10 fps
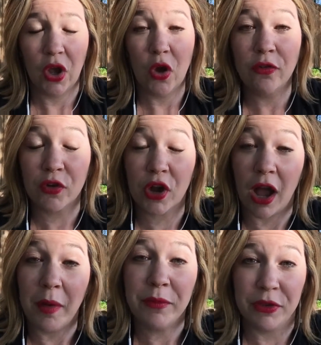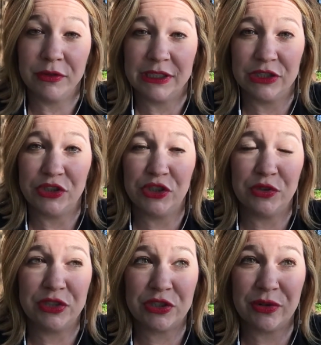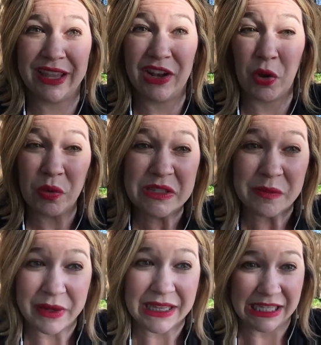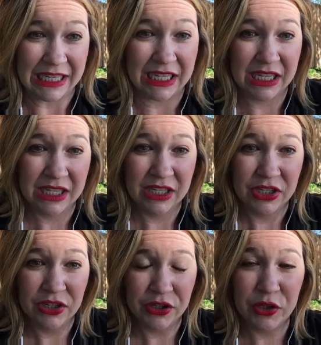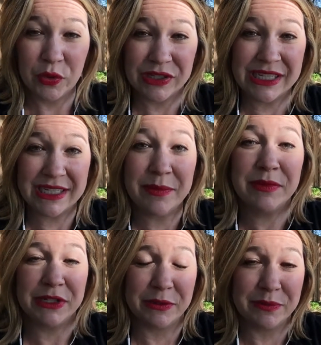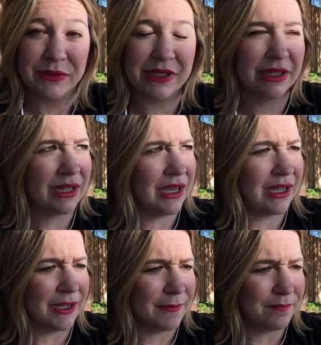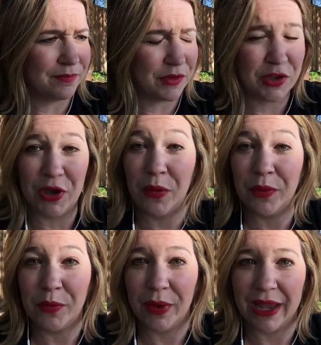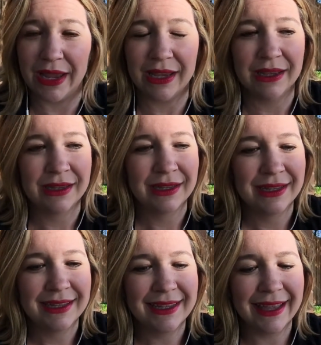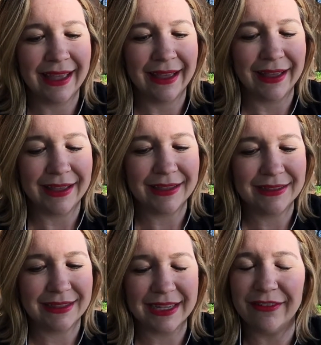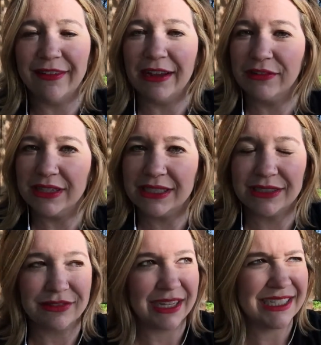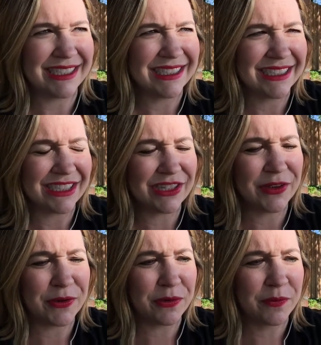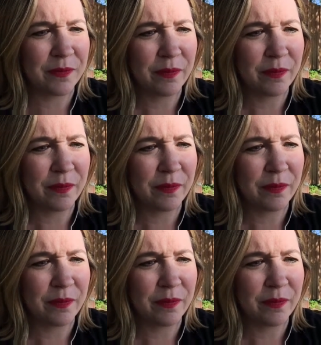overcome those issues so that ultimately your symptoms go away. Like a virus, right? So